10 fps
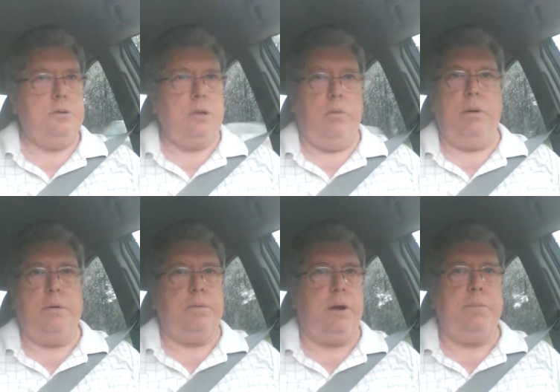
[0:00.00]
So we
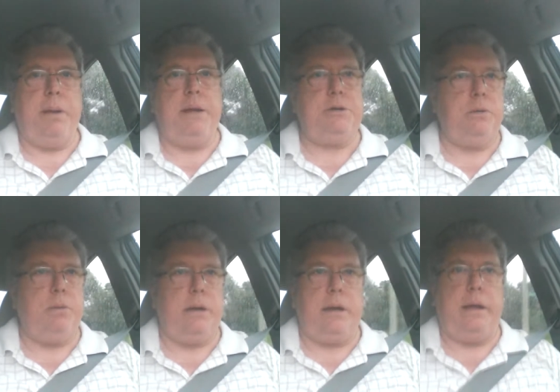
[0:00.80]
were very patient.
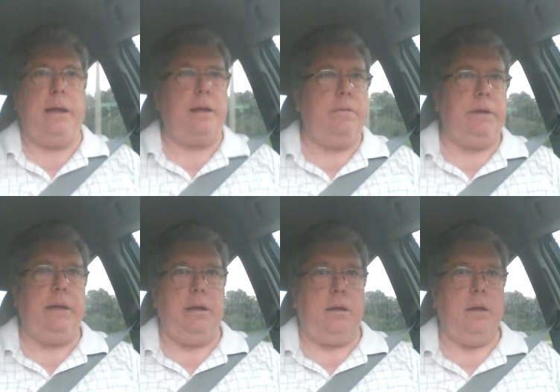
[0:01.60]
We got a heck of a
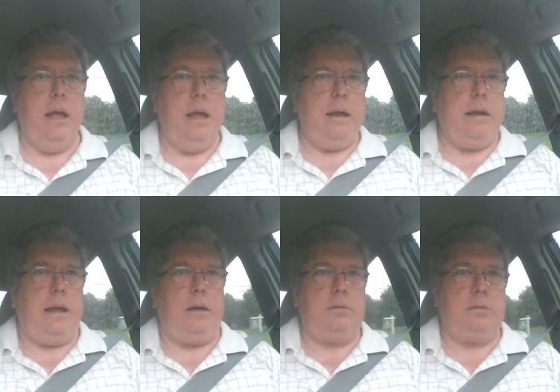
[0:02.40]
deal.
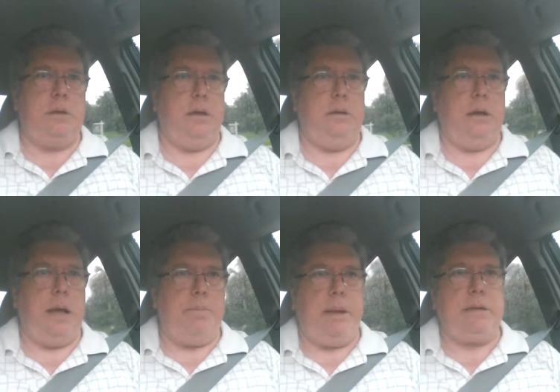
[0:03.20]
Now, could
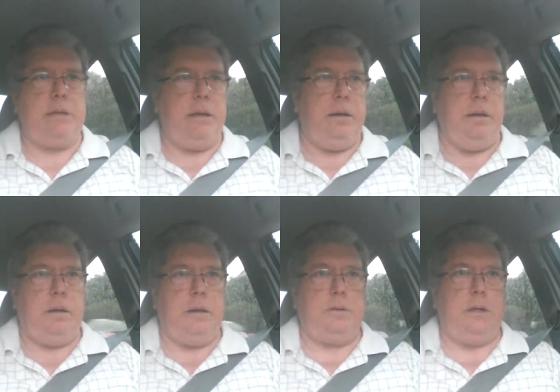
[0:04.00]
I pass that deal
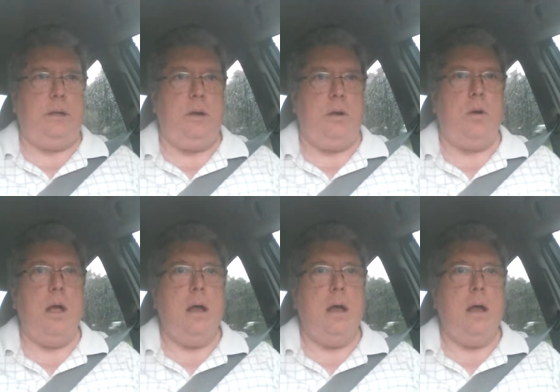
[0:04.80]
on to you?